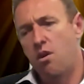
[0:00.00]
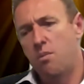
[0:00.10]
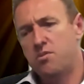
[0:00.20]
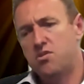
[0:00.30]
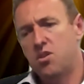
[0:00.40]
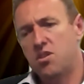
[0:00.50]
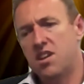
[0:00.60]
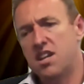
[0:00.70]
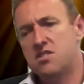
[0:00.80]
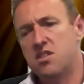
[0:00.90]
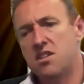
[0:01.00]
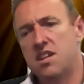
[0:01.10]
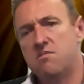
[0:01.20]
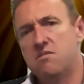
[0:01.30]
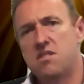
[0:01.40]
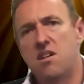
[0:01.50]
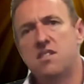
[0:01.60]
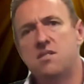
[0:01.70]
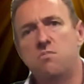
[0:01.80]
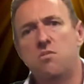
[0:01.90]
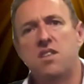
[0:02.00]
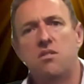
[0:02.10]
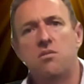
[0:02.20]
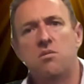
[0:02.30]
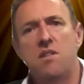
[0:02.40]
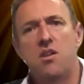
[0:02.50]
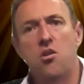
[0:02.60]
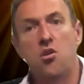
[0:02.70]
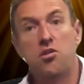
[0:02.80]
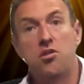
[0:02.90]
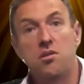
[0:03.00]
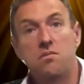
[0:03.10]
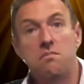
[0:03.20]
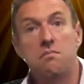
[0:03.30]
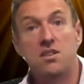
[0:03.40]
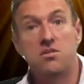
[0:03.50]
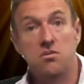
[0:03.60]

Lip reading: opportunity certainly resides in what they call the rare earth metals.